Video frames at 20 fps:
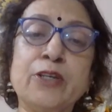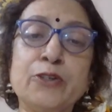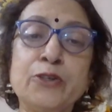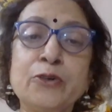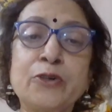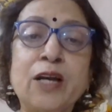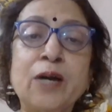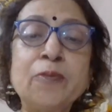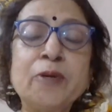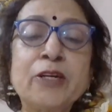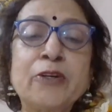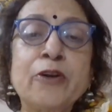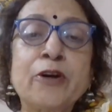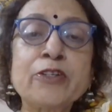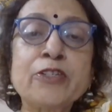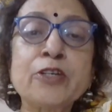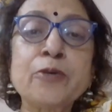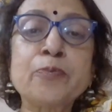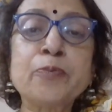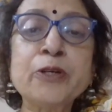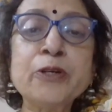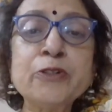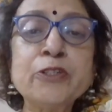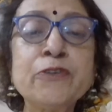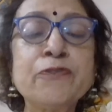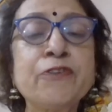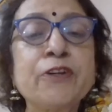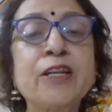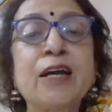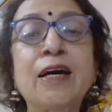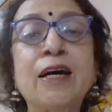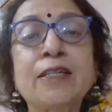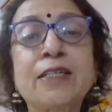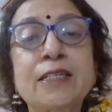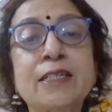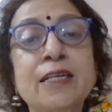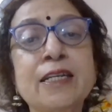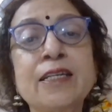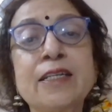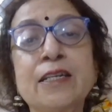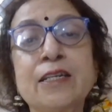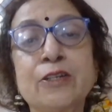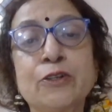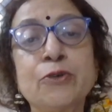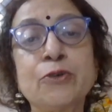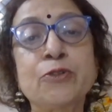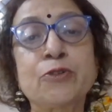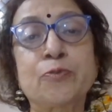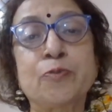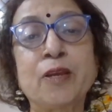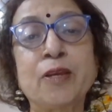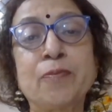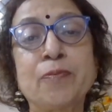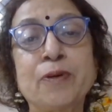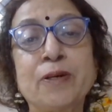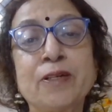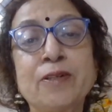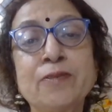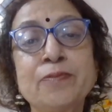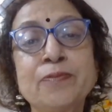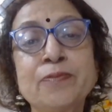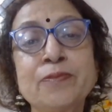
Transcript: You come across a beautiful article in a newspaper.